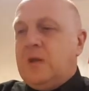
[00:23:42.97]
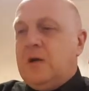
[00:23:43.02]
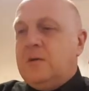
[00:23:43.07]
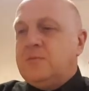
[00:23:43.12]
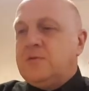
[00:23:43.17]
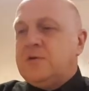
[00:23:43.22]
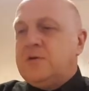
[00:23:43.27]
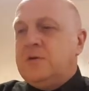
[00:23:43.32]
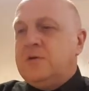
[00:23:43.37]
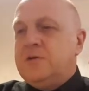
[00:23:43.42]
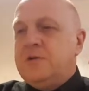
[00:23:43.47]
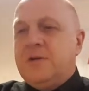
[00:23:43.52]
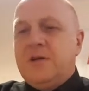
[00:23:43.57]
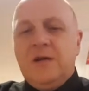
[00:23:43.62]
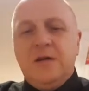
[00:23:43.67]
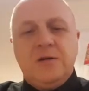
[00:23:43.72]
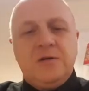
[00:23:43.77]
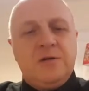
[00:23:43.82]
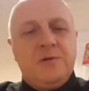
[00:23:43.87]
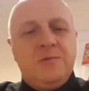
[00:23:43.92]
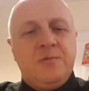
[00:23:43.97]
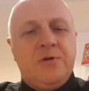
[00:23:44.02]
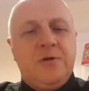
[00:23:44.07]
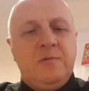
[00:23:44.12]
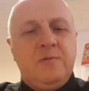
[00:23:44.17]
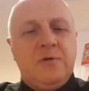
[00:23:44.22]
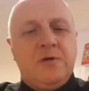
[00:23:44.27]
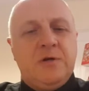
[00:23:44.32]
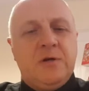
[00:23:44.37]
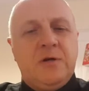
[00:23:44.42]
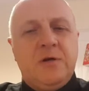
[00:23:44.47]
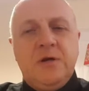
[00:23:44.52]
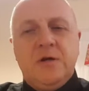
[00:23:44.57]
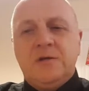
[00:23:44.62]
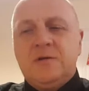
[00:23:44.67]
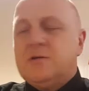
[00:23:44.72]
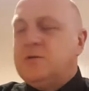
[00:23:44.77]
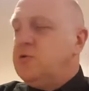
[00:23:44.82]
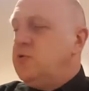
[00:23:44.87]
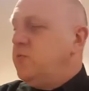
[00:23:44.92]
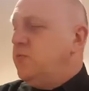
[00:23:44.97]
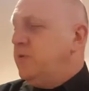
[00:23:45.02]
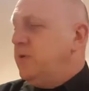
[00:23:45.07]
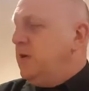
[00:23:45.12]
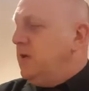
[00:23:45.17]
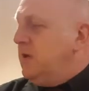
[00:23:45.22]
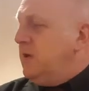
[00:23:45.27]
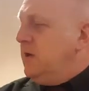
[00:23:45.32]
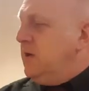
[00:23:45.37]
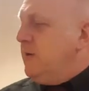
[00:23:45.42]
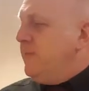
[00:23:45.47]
I'm starting to get something which I guess could be